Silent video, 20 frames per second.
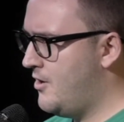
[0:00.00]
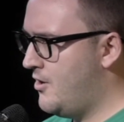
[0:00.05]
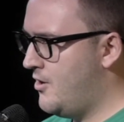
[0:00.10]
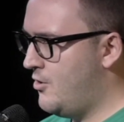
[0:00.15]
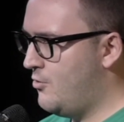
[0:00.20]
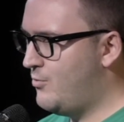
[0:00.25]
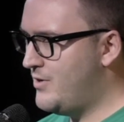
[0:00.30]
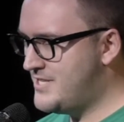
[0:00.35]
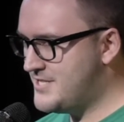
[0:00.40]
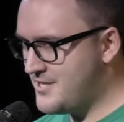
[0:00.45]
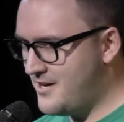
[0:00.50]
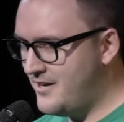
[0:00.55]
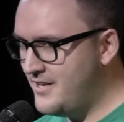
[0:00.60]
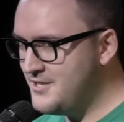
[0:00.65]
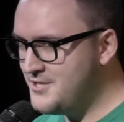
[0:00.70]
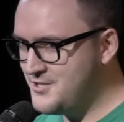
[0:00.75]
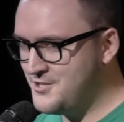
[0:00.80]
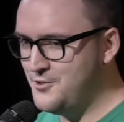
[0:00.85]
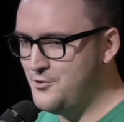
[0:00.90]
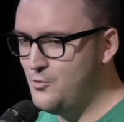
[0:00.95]
We started
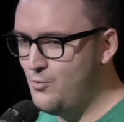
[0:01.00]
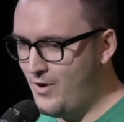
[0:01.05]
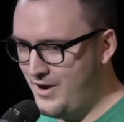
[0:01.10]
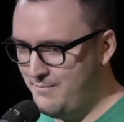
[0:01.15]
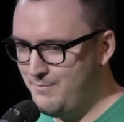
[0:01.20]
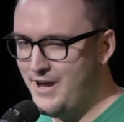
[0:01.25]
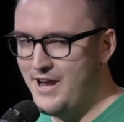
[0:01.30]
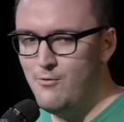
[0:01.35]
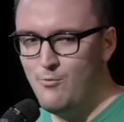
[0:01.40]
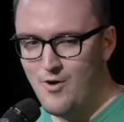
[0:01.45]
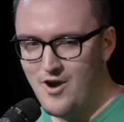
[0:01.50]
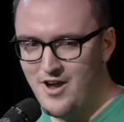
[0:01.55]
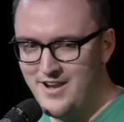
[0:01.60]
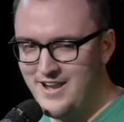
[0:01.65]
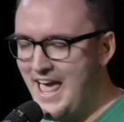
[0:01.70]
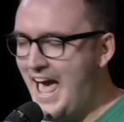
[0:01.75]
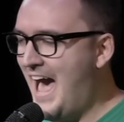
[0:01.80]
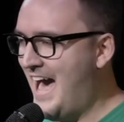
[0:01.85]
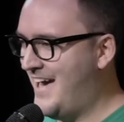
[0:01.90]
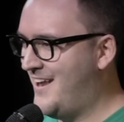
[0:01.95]
to, one by one,
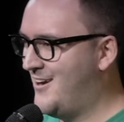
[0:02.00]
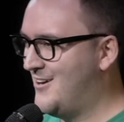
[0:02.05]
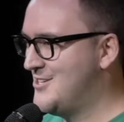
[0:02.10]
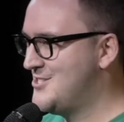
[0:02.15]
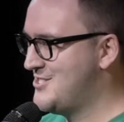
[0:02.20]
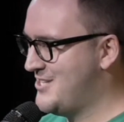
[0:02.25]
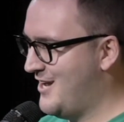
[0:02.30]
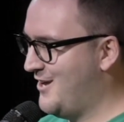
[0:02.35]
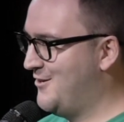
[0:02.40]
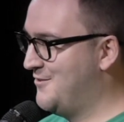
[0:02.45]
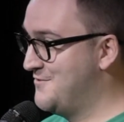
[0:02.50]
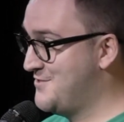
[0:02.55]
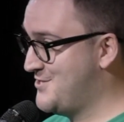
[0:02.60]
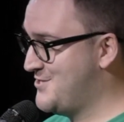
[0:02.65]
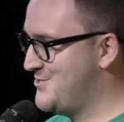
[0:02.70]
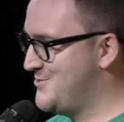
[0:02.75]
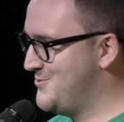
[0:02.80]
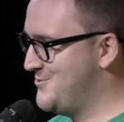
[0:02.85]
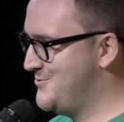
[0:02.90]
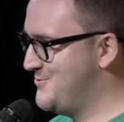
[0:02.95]
add ourselves
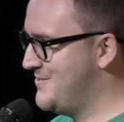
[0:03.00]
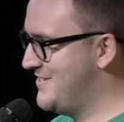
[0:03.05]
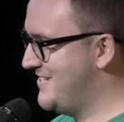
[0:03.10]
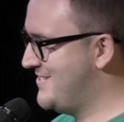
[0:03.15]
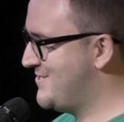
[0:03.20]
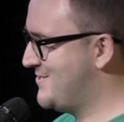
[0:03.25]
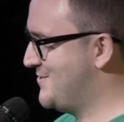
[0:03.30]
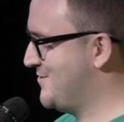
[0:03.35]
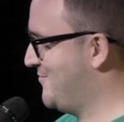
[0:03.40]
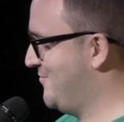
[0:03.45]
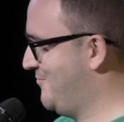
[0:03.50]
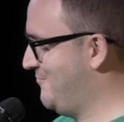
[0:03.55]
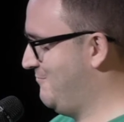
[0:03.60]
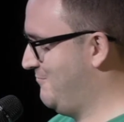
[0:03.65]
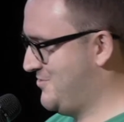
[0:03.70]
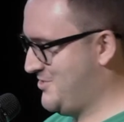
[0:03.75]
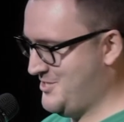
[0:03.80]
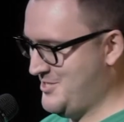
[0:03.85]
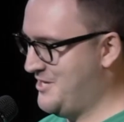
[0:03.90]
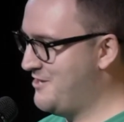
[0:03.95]
to this
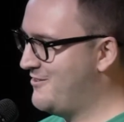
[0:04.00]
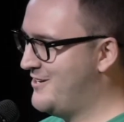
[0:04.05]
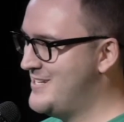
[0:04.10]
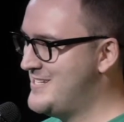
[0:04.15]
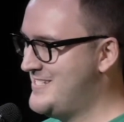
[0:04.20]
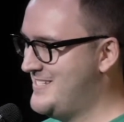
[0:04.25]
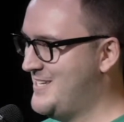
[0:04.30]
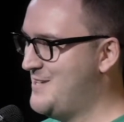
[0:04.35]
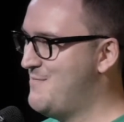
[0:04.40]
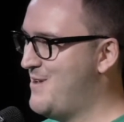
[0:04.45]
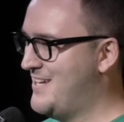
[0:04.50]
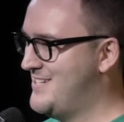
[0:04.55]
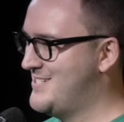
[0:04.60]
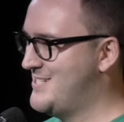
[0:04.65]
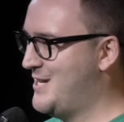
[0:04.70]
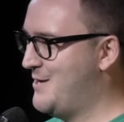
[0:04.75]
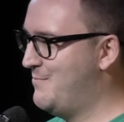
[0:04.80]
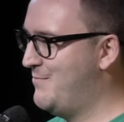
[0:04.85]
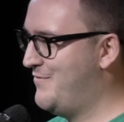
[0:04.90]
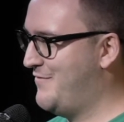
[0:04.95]
seriously messed
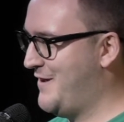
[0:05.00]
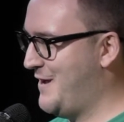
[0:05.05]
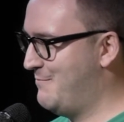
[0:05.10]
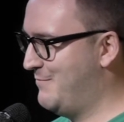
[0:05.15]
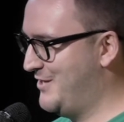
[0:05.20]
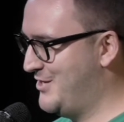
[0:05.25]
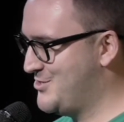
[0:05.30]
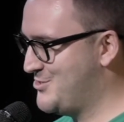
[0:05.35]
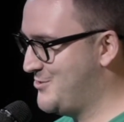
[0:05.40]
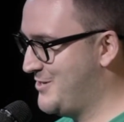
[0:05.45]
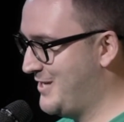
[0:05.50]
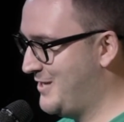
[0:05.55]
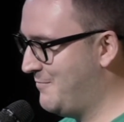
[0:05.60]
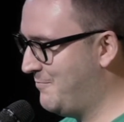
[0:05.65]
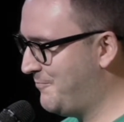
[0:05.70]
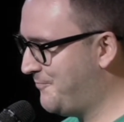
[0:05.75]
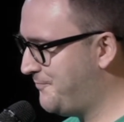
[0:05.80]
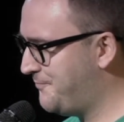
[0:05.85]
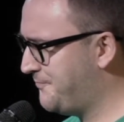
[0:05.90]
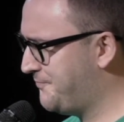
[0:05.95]
up family tree.
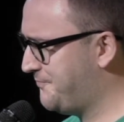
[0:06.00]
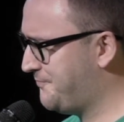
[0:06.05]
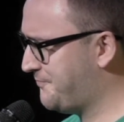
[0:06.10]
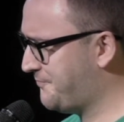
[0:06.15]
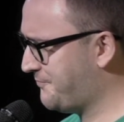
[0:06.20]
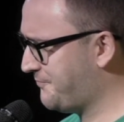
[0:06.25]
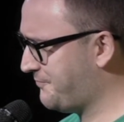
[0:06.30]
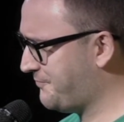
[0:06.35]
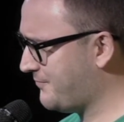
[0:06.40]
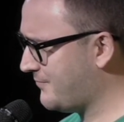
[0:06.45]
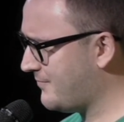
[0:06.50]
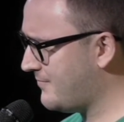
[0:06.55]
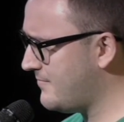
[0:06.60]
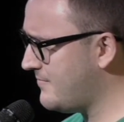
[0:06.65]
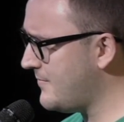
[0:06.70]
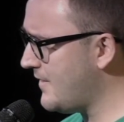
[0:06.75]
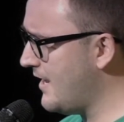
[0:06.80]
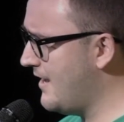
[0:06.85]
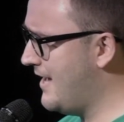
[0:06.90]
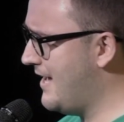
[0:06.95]

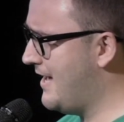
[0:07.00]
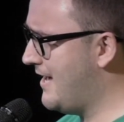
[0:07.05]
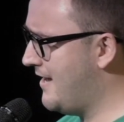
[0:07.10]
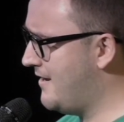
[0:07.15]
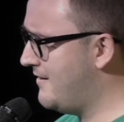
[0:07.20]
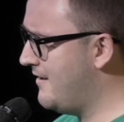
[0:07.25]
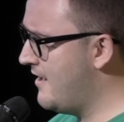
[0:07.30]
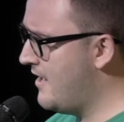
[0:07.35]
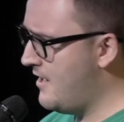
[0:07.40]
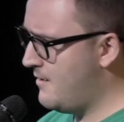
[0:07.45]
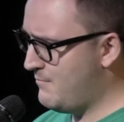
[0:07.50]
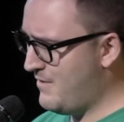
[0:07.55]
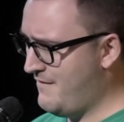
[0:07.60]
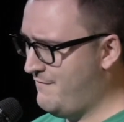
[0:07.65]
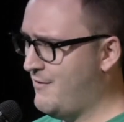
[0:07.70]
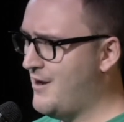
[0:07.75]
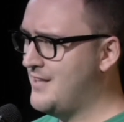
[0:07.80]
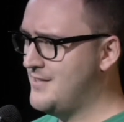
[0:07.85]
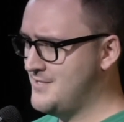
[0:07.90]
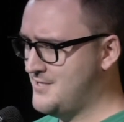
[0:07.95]
And my
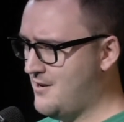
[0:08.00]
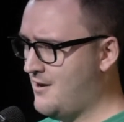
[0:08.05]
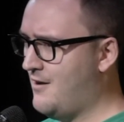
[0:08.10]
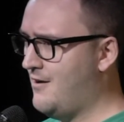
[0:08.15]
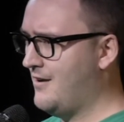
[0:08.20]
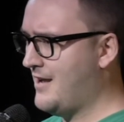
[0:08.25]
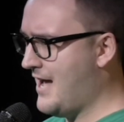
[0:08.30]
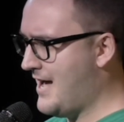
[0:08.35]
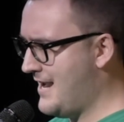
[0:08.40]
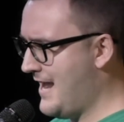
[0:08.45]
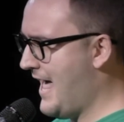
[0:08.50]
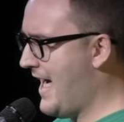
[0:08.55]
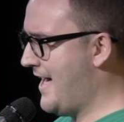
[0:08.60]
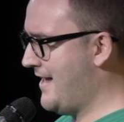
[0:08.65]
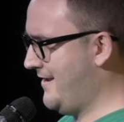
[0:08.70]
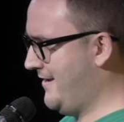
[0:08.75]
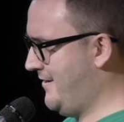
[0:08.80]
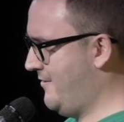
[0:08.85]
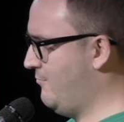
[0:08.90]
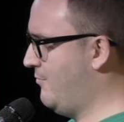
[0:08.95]
friends all got
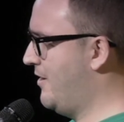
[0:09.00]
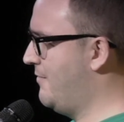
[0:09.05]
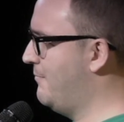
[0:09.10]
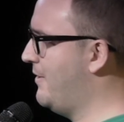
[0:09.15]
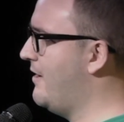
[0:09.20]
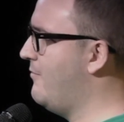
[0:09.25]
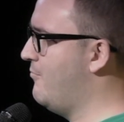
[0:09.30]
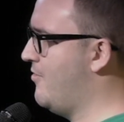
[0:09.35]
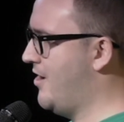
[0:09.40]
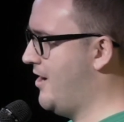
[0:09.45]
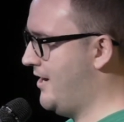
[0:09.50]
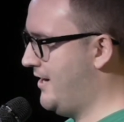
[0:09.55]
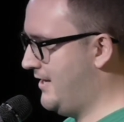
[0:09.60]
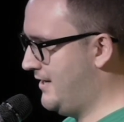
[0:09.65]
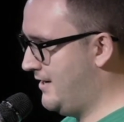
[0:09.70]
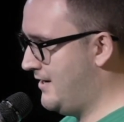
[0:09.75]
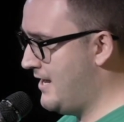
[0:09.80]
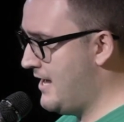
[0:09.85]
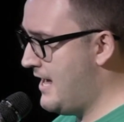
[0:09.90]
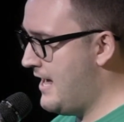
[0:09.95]
added one by one, and
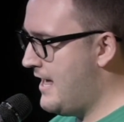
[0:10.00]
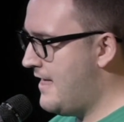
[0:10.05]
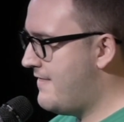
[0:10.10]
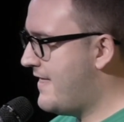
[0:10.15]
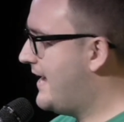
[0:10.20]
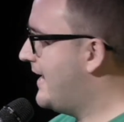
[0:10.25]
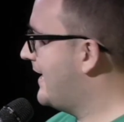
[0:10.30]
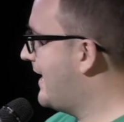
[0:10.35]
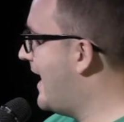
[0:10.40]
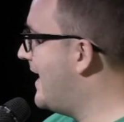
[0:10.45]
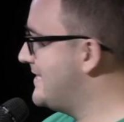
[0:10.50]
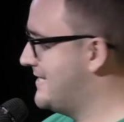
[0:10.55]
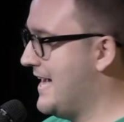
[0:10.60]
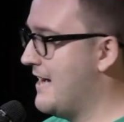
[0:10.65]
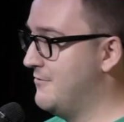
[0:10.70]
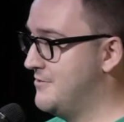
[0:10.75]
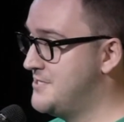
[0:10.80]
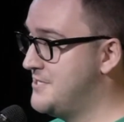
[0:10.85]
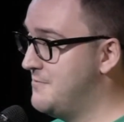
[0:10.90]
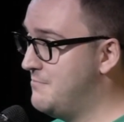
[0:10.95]
then it got
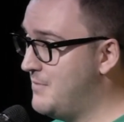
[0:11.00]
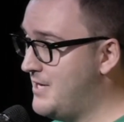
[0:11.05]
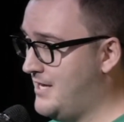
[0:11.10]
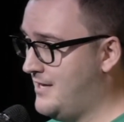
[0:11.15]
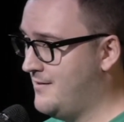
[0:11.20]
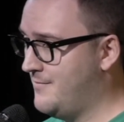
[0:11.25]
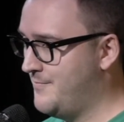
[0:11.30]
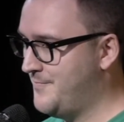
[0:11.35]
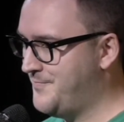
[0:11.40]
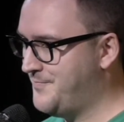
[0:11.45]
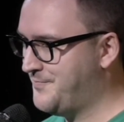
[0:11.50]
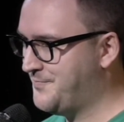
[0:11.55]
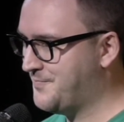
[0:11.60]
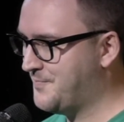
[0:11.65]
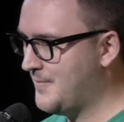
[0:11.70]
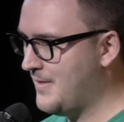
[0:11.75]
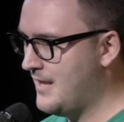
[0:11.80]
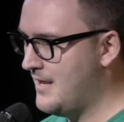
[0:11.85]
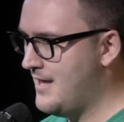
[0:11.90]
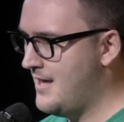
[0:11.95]
down to me.
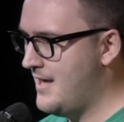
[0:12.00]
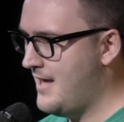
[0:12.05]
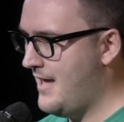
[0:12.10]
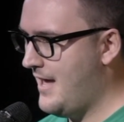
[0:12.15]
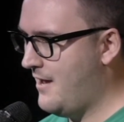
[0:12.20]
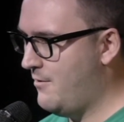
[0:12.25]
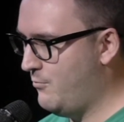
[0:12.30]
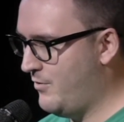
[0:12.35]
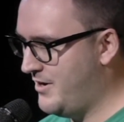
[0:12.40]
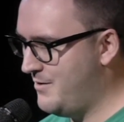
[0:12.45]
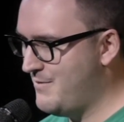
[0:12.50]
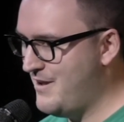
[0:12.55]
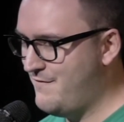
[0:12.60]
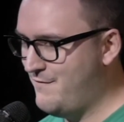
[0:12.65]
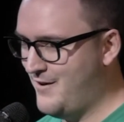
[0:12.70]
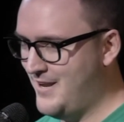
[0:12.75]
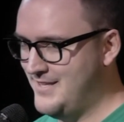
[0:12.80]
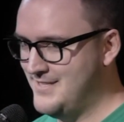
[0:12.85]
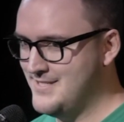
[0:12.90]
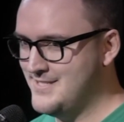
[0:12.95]
And one of my
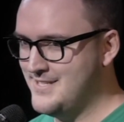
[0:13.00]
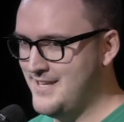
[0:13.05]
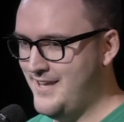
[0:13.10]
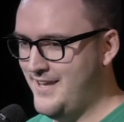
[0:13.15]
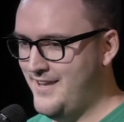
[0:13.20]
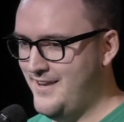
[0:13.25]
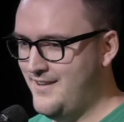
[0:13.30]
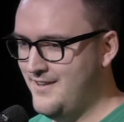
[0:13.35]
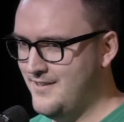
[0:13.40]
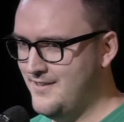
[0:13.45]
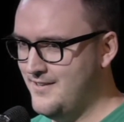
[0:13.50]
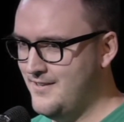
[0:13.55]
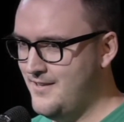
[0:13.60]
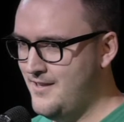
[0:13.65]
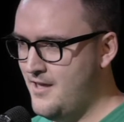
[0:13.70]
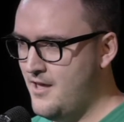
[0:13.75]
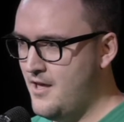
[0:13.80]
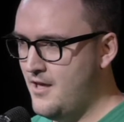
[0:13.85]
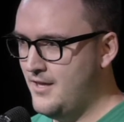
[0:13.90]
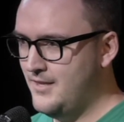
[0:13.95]
friends said,
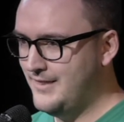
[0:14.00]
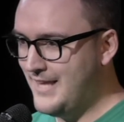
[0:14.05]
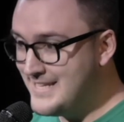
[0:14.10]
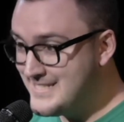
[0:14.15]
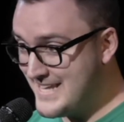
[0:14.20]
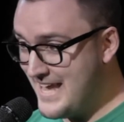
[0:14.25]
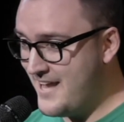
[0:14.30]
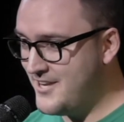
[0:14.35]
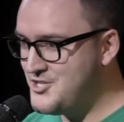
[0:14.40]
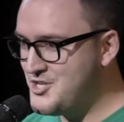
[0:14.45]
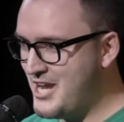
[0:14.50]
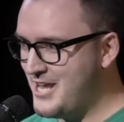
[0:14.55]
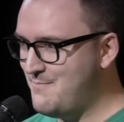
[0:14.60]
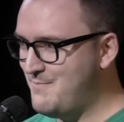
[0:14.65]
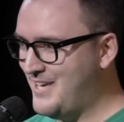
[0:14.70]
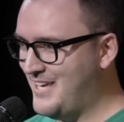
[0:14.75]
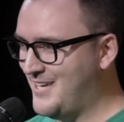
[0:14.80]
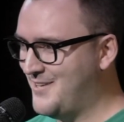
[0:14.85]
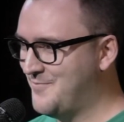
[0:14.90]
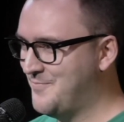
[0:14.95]
"Let's add
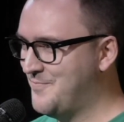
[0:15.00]
Jamie."